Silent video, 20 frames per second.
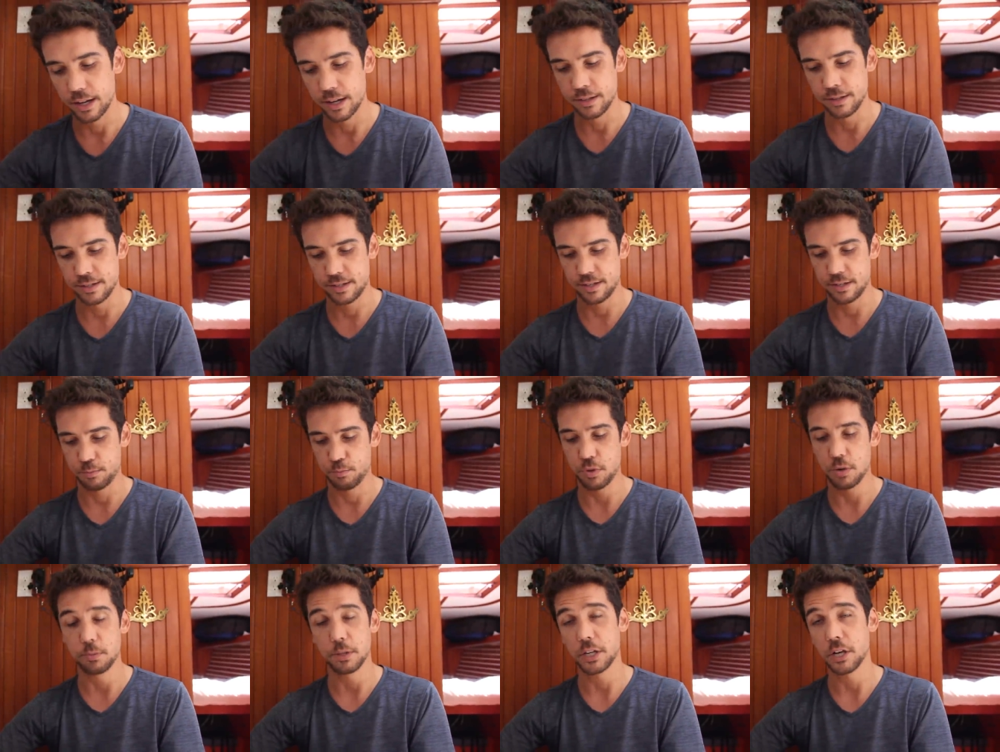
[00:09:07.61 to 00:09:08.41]
And this is
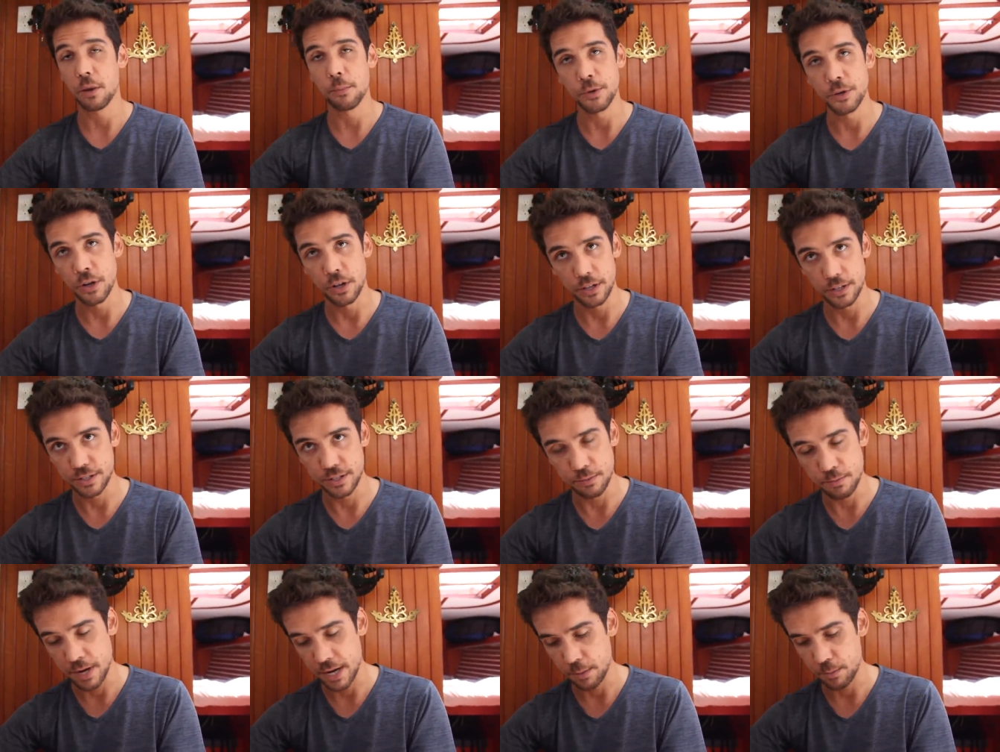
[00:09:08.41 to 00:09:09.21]
probably common knowledge
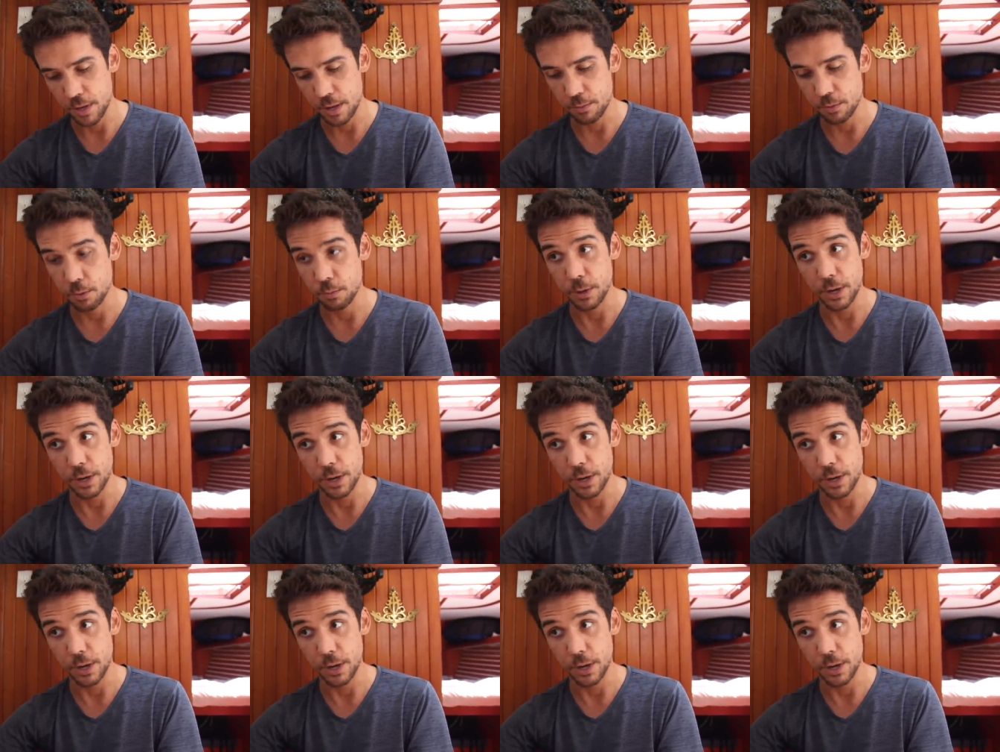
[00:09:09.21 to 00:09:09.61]
to many people,